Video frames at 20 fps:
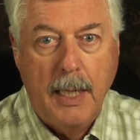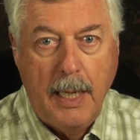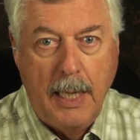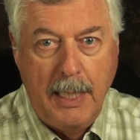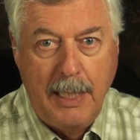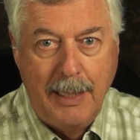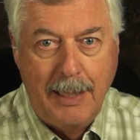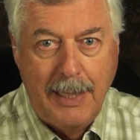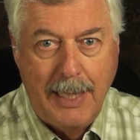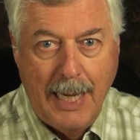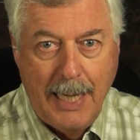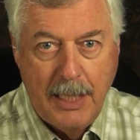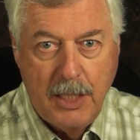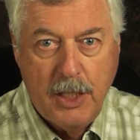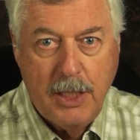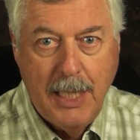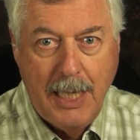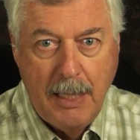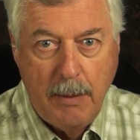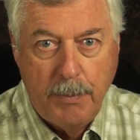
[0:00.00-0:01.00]
And in that
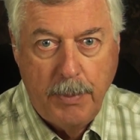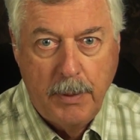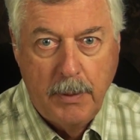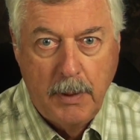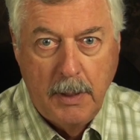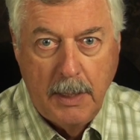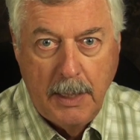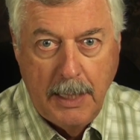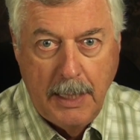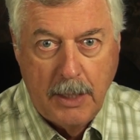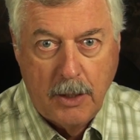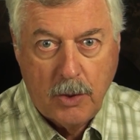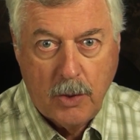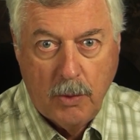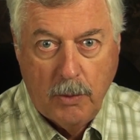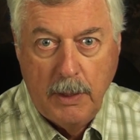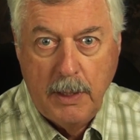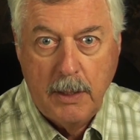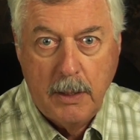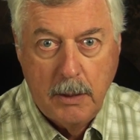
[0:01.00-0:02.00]
shape, it's
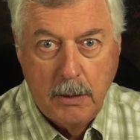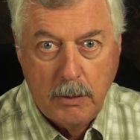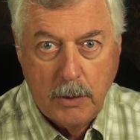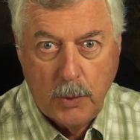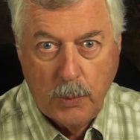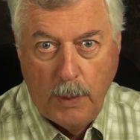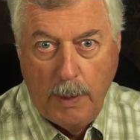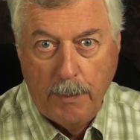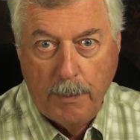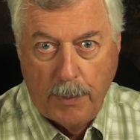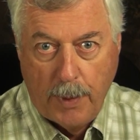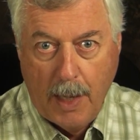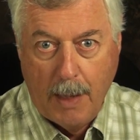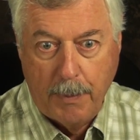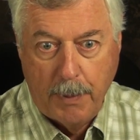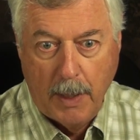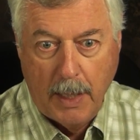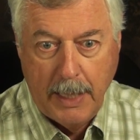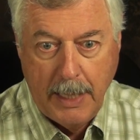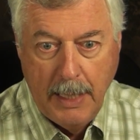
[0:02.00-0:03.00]
going to swim
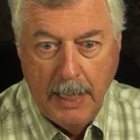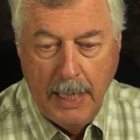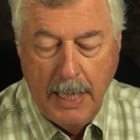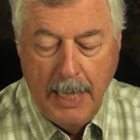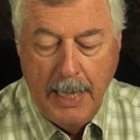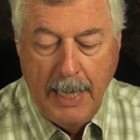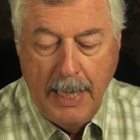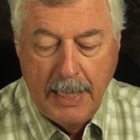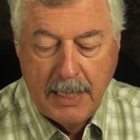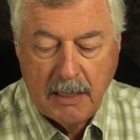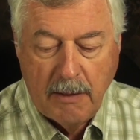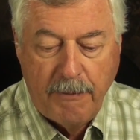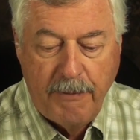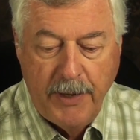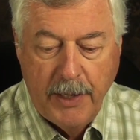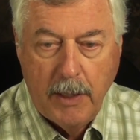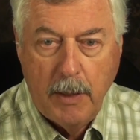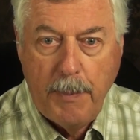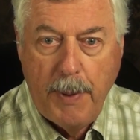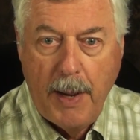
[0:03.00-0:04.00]
properly. It's a very